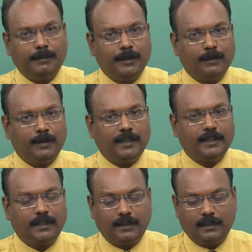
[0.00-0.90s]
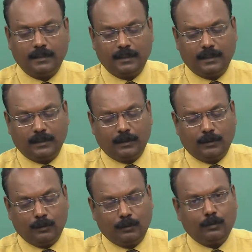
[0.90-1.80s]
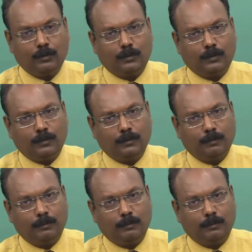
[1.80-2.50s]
be looking at those